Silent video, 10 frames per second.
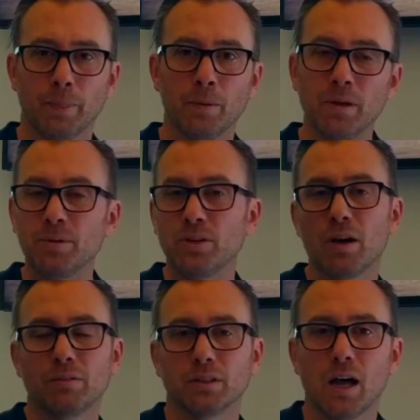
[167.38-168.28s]
And maybe you
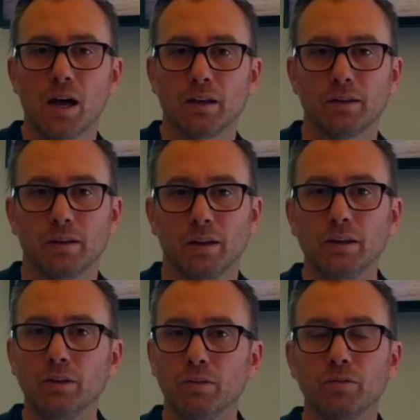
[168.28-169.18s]
have a lot
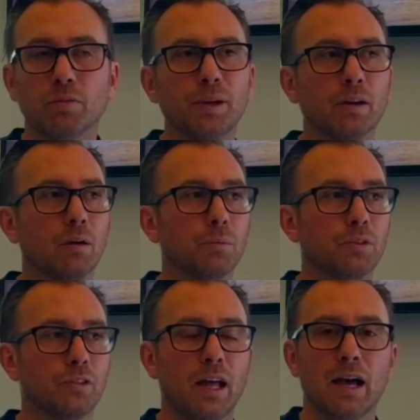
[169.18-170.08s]
and you've become
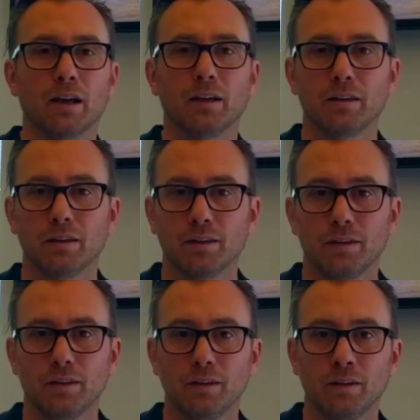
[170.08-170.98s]
slack
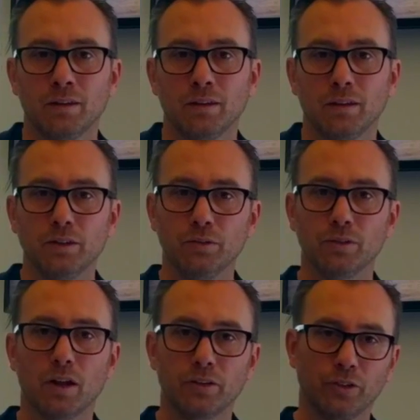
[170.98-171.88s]
and you've
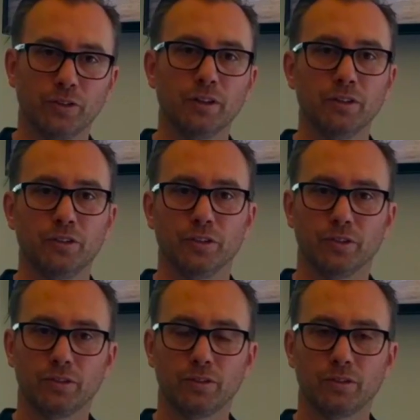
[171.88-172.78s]
lost your
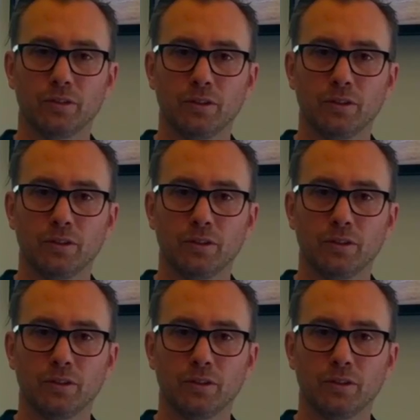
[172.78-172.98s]
diligence.